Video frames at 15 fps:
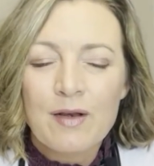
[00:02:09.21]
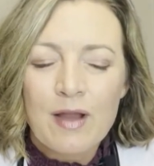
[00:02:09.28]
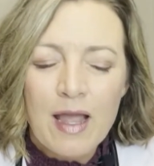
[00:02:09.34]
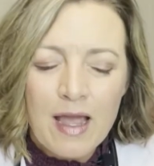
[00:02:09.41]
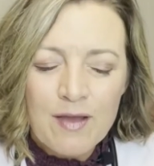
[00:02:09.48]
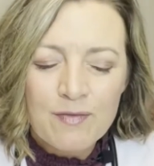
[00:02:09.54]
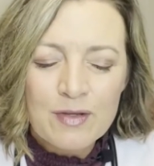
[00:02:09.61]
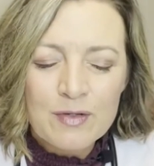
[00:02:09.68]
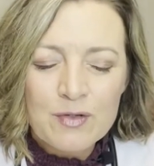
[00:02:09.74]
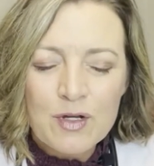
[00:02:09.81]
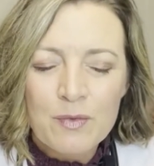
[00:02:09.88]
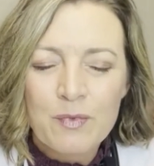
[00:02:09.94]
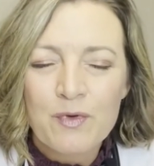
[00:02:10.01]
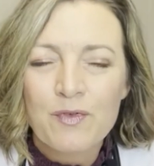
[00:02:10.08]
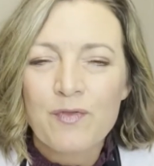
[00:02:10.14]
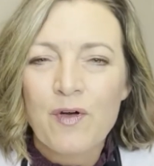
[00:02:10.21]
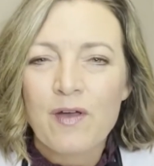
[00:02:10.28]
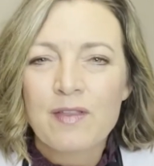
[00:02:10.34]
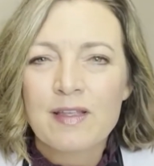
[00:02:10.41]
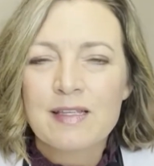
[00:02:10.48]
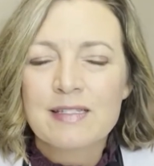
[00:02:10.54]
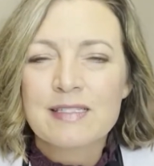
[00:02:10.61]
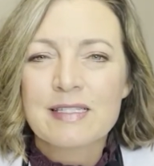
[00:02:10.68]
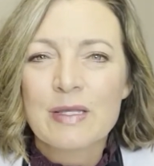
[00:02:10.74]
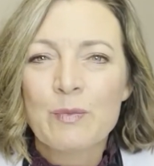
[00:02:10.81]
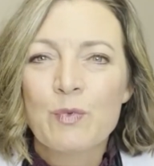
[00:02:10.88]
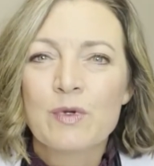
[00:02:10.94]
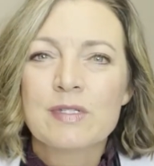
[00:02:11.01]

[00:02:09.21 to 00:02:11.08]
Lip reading: or having trouble falling asleep,